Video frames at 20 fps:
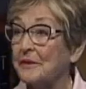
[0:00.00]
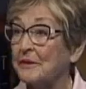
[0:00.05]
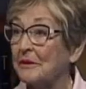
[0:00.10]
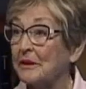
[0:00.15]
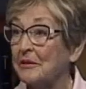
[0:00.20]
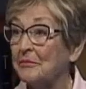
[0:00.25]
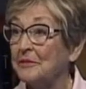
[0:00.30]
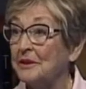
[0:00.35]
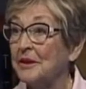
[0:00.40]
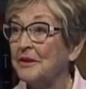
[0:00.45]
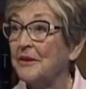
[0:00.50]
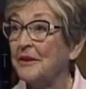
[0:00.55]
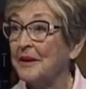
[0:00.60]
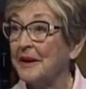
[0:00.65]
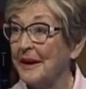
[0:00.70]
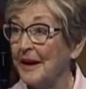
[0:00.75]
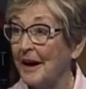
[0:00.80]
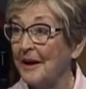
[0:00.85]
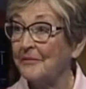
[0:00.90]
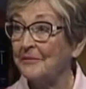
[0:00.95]
community,
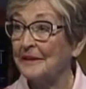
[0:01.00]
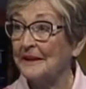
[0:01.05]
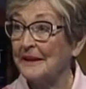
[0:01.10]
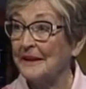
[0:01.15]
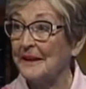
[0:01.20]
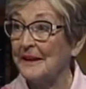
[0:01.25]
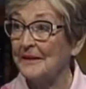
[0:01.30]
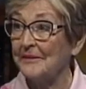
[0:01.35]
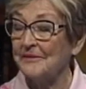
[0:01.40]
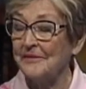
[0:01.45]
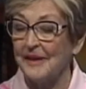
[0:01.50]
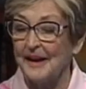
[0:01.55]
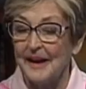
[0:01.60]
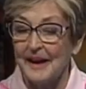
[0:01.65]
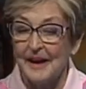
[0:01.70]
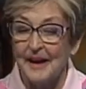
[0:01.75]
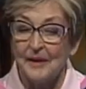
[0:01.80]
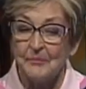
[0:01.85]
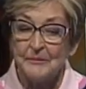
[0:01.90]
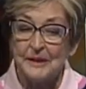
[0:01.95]
I believe,
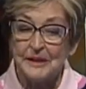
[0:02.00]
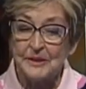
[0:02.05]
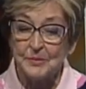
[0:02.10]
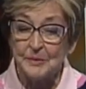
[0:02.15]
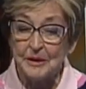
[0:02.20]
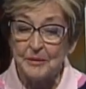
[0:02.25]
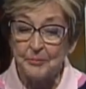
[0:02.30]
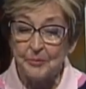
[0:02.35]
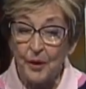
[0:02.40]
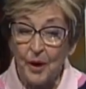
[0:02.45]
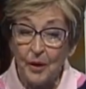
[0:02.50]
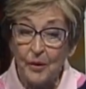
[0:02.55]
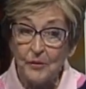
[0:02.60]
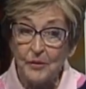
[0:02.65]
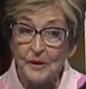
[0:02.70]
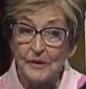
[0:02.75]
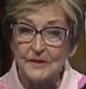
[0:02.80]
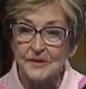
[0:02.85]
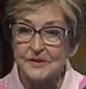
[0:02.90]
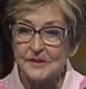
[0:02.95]
between
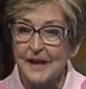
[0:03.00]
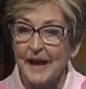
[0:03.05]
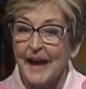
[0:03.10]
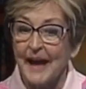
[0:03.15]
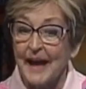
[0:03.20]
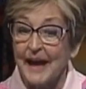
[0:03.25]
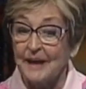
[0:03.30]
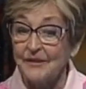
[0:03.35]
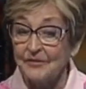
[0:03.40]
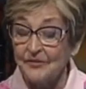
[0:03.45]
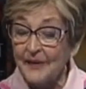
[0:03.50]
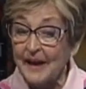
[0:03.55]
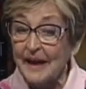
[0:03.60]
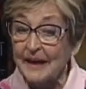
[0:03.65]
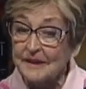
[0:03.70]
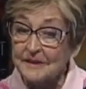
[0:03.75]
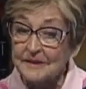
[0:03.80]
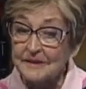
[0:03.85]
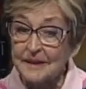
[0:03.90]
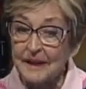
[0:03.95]
poets. In
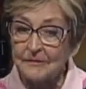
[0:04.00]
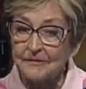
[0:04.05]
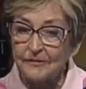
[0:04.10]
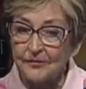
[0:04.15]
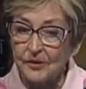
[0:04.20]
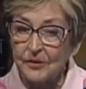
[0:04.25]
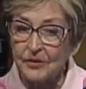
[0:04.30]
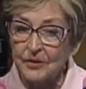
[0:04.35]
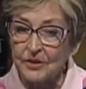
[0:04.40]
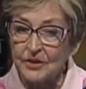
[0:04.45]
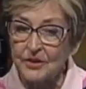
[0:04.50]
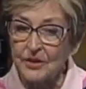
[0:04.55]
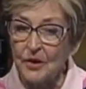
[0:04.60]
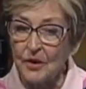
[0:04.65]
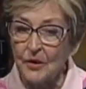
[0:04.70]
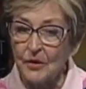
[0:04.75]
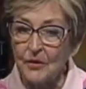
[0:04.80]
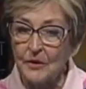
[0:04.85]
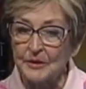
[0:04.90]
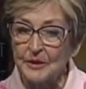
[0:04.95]
fact, that first
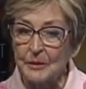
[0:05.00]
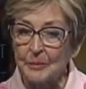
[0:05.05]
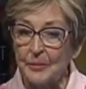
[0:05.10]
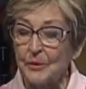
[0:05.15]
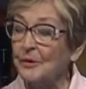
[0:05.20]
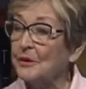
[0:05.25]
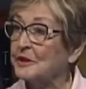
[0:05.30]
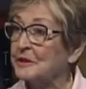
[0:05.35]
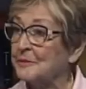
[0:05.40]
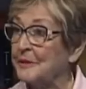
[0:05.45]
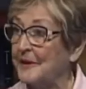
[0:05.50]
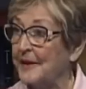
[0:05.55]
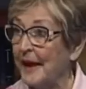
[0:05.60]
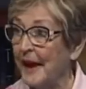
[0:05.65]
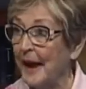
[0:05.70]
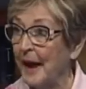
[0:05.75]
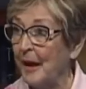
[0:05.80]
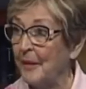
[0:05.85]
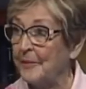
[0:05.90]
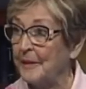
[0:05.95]
show at the Portsmouth
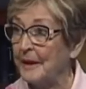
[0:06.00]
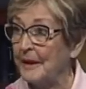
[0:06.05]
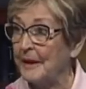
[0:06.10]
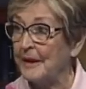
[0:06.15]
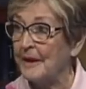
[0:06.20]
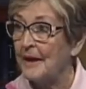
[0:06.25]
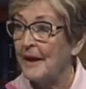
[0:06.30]
Abbey,